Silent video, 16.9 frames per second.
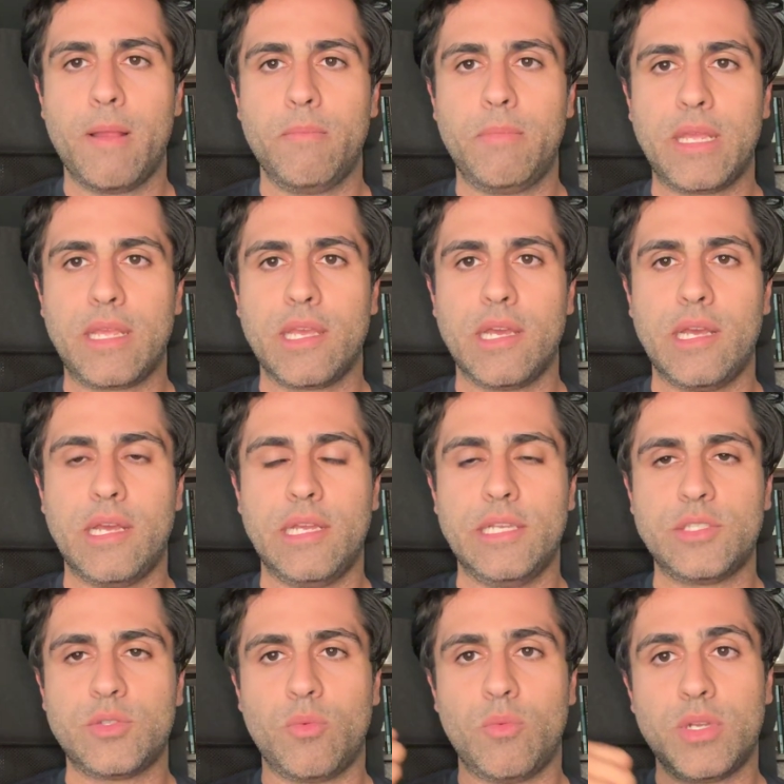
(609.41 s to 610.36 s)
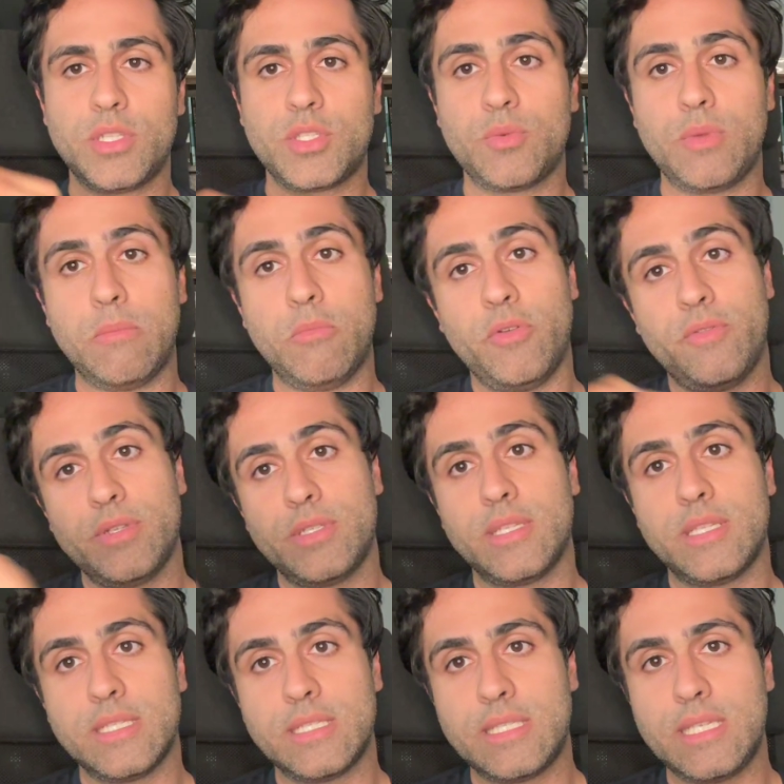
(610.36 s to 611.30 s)
Because once we move
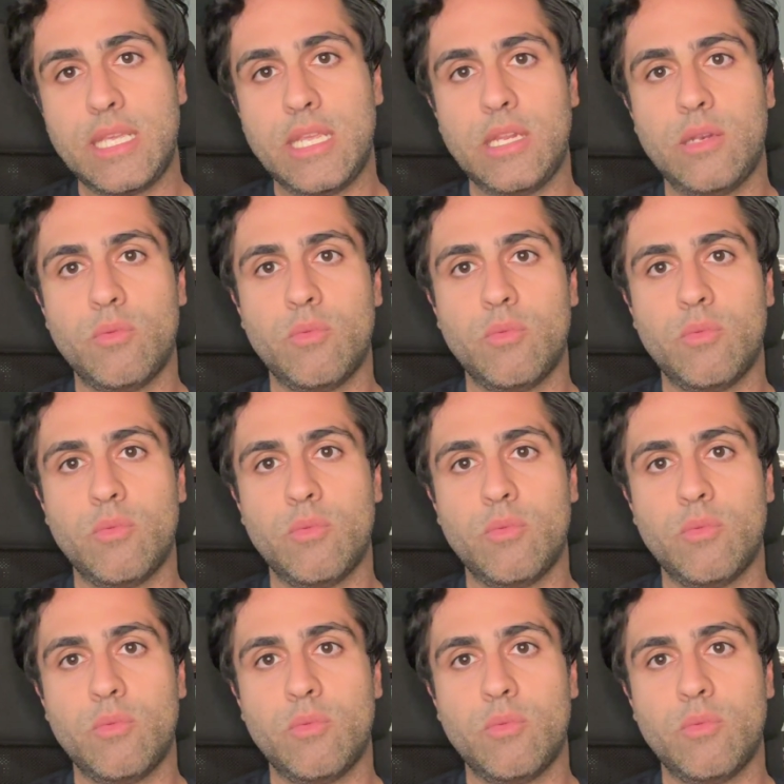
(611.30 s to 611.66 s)
into the scene,